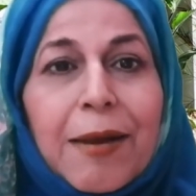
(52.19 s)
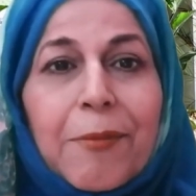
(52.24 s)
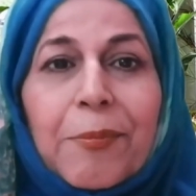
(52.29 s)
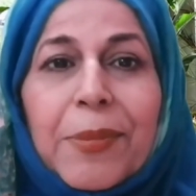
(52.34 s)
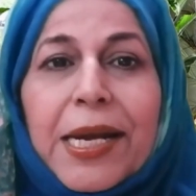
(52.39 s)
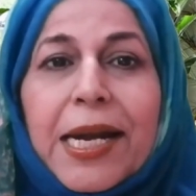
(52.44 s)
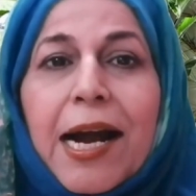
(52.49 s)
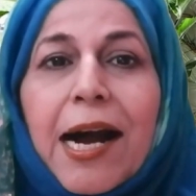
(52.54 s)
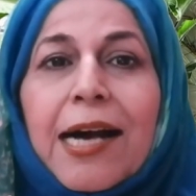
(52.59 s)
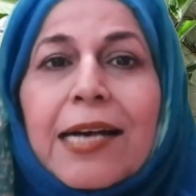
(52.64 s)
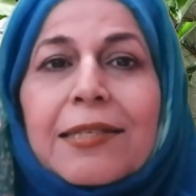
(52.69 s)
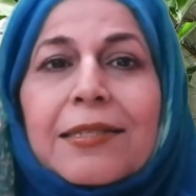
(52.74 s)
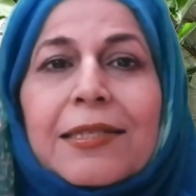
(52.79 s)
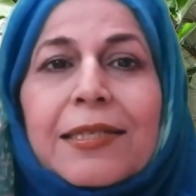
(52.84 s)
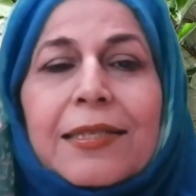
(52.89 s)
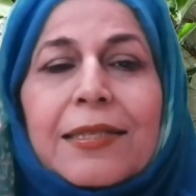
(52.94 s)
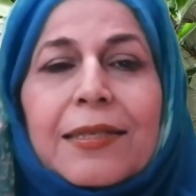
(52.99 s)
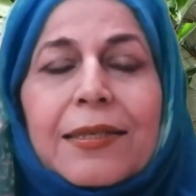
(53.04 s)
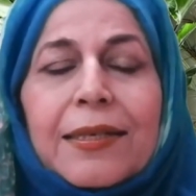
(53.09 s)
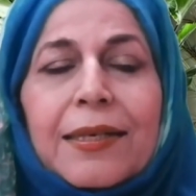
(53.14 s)

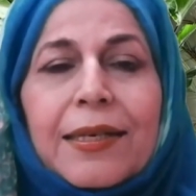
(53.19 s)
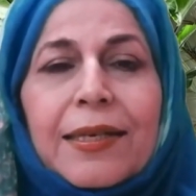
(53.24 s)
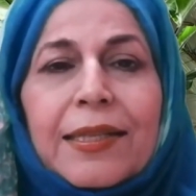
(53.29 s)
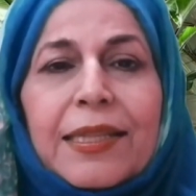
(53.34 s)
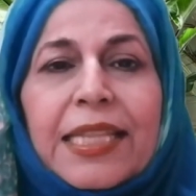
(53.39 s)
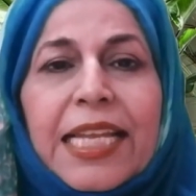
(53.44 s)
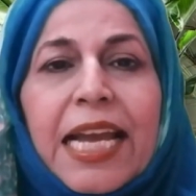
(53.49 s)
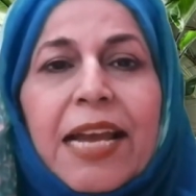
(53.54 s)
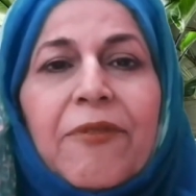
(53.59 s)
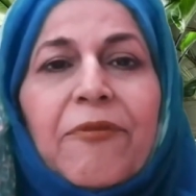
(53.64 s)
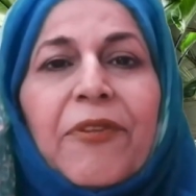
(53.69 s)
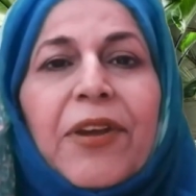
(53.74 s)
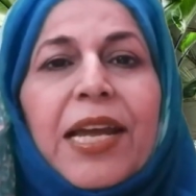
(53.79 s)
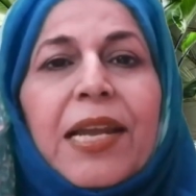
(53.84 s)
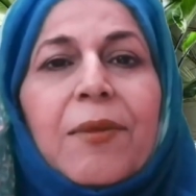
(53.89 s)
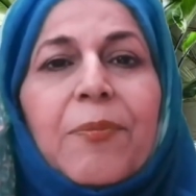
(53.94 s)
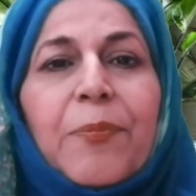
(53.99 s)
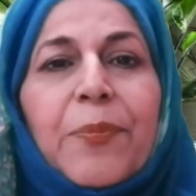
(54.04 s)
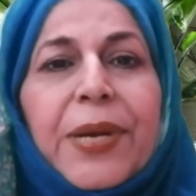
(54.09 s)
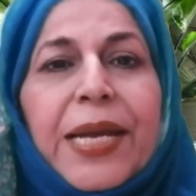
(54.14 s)
because they
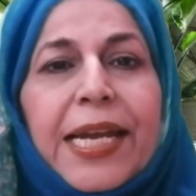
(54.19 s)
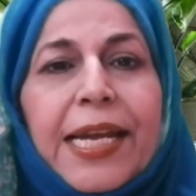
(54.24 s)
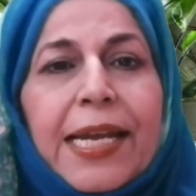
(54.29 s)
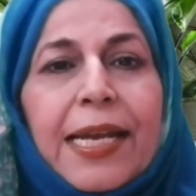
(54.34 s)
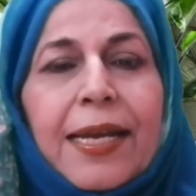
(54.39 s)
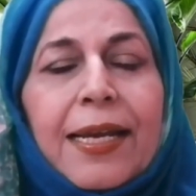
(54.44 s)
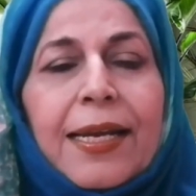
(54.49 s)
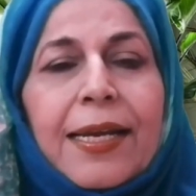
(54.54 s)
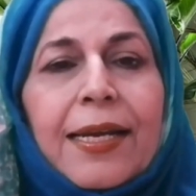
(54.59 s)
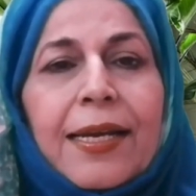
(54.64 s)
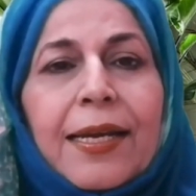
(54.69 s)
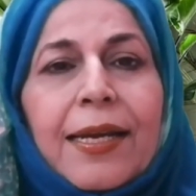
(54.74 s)
will be